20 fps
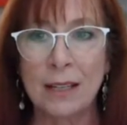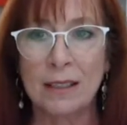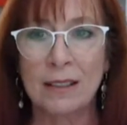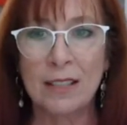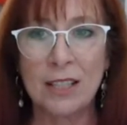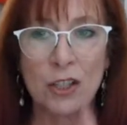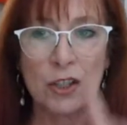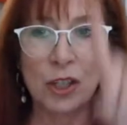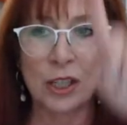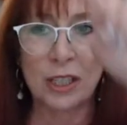
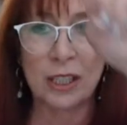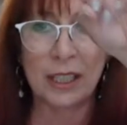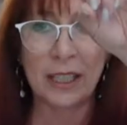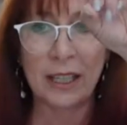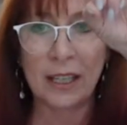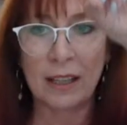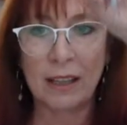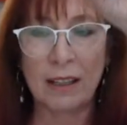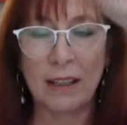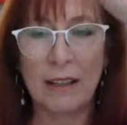Did you
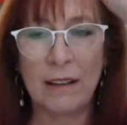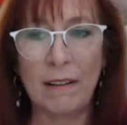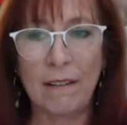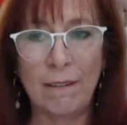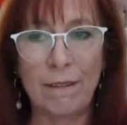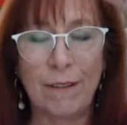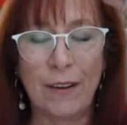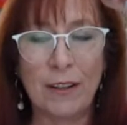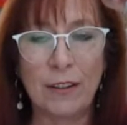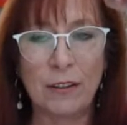click the
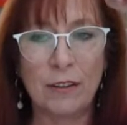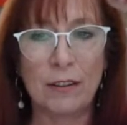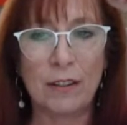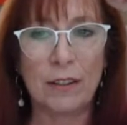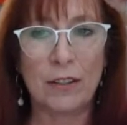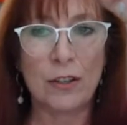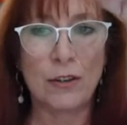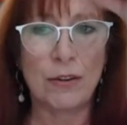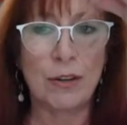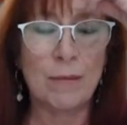
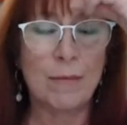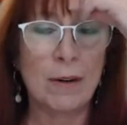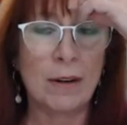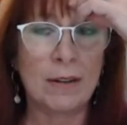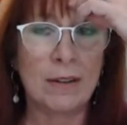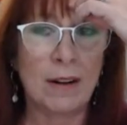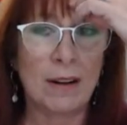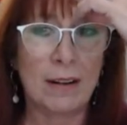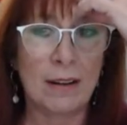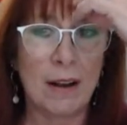
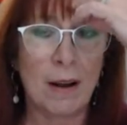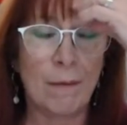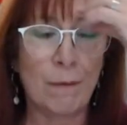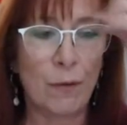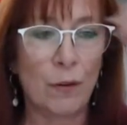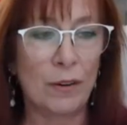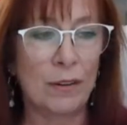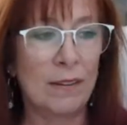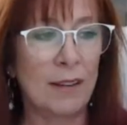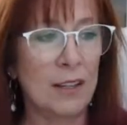
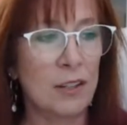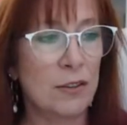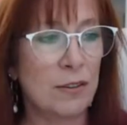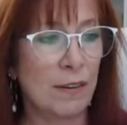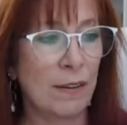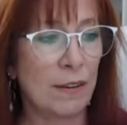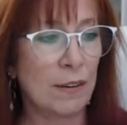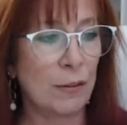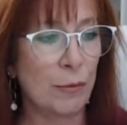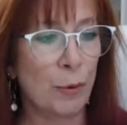
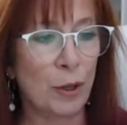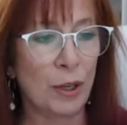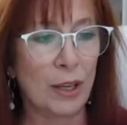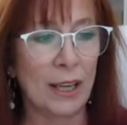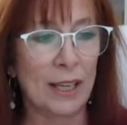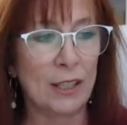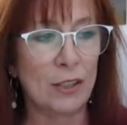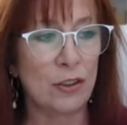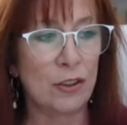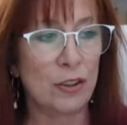StreamYard.com/Facebook?
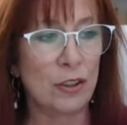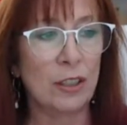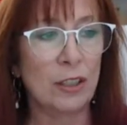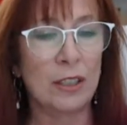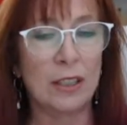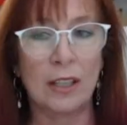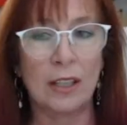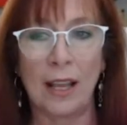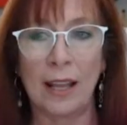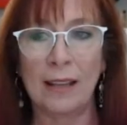It
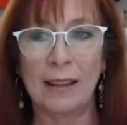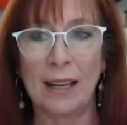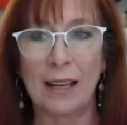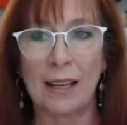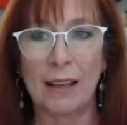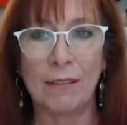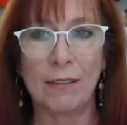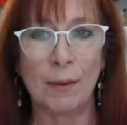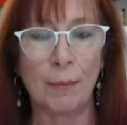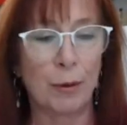should, that
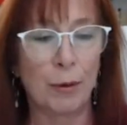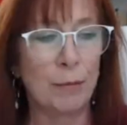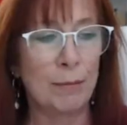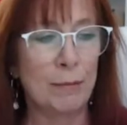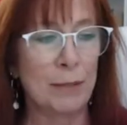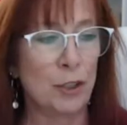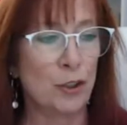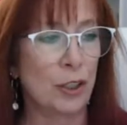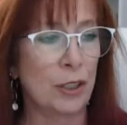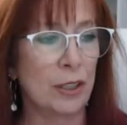gives it
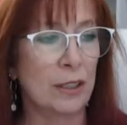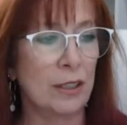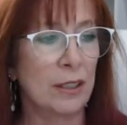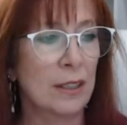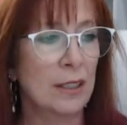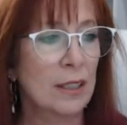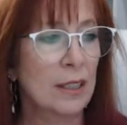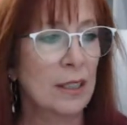permission.